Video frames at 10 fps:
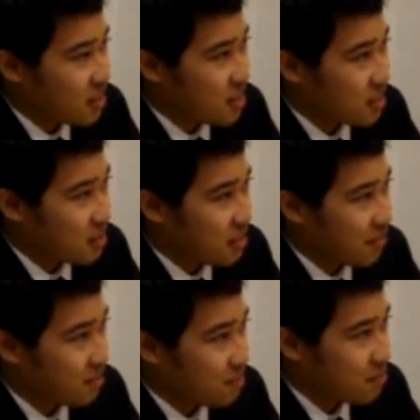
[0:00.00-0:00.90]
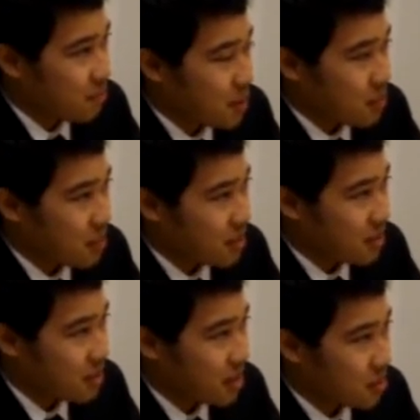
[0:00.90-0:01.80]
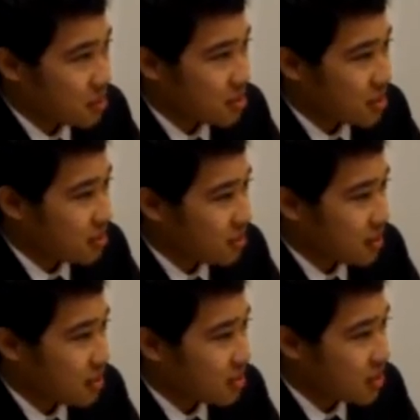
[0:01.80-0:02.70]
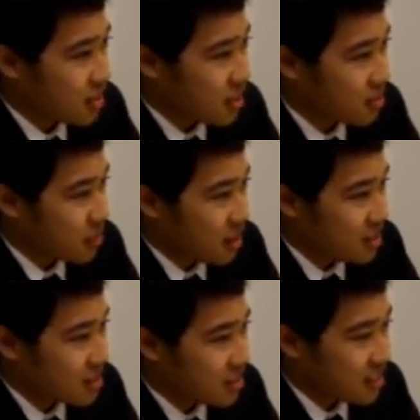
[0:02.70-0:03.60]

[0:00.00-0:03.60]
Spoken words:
I don't know, like maybe they were stressful at the time.